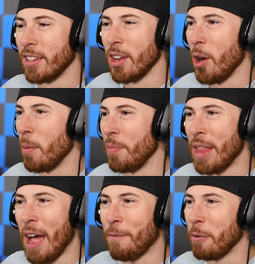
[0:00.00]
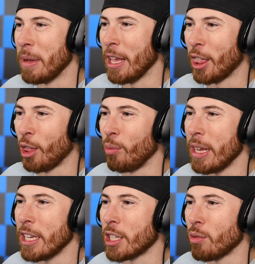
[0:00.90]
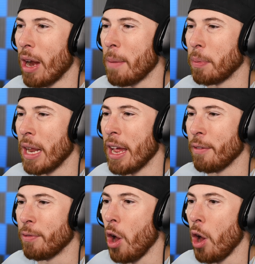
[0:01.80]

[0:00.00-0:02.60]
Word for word: Nope, not for me. Three stripe life.